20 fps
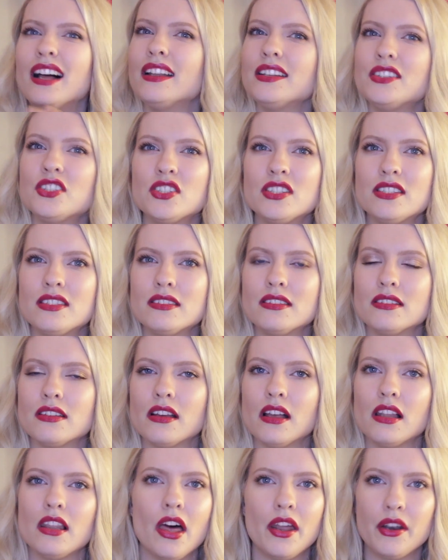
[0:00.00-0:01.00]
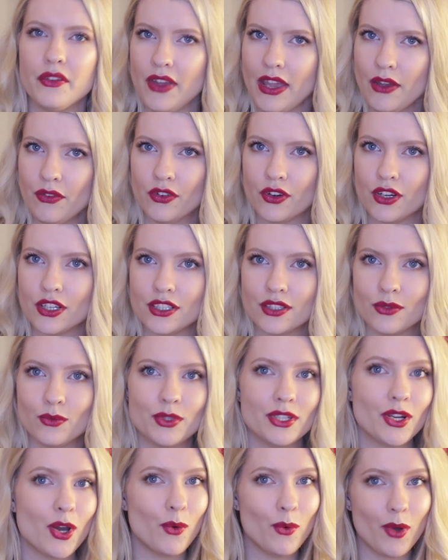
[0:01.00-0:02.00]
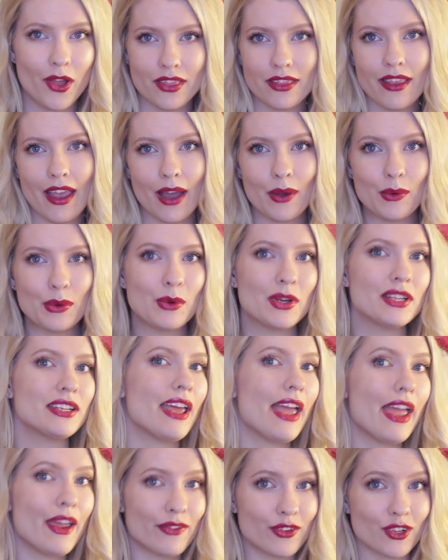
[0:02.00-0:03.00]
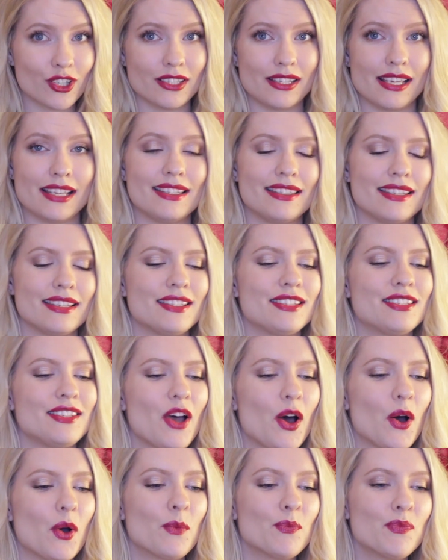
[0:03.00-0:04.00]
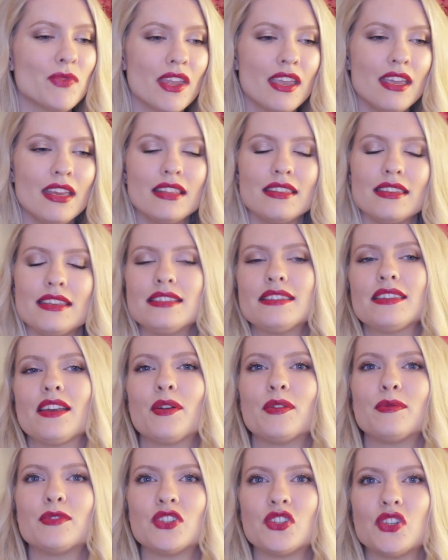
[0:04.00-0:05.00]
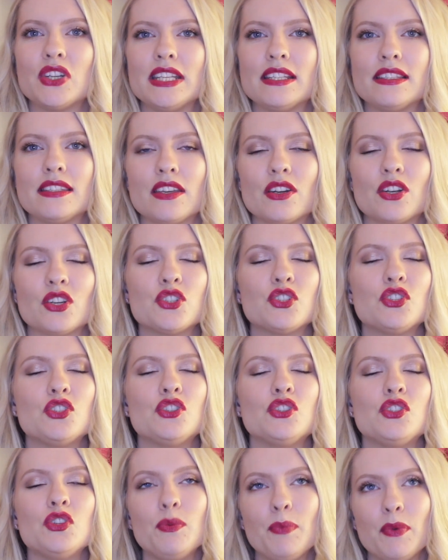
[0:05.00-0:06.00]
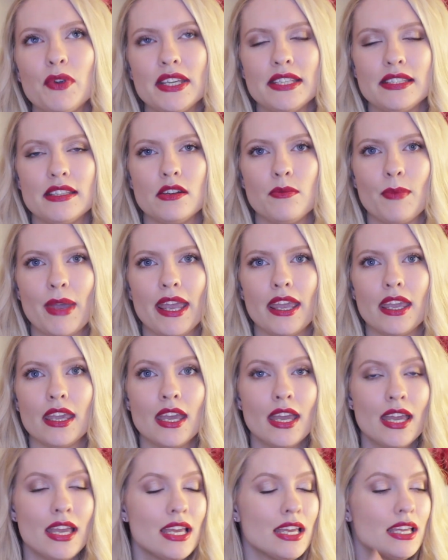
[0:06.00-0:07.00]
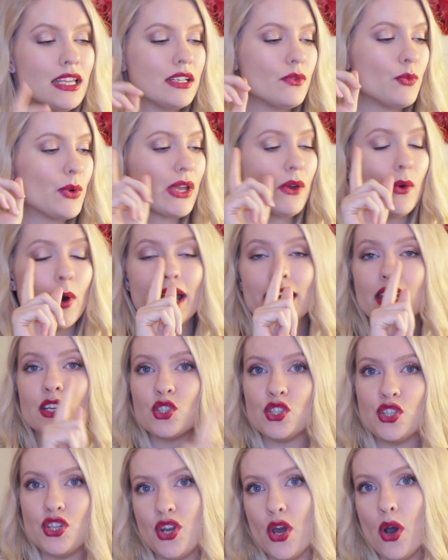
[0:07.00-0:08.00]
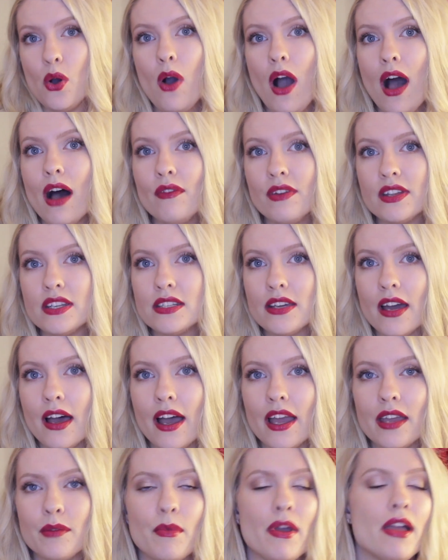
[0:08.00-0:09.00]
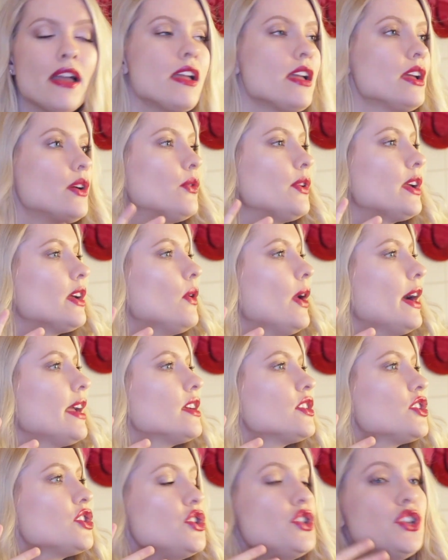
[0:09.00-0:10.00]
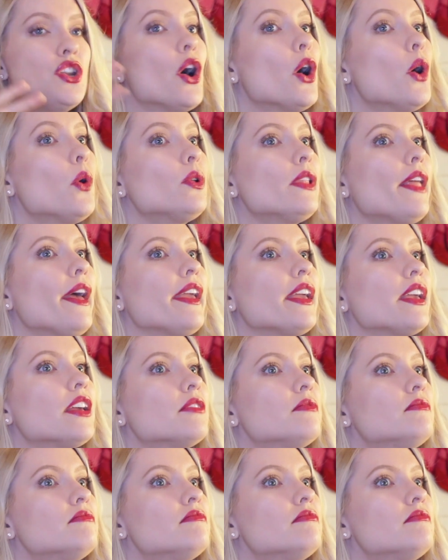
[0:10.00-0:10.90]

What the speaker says: just a lot of effort. We don't want that. We want effortless. So these are treats that are super easy to make, requires no oven time, requires no like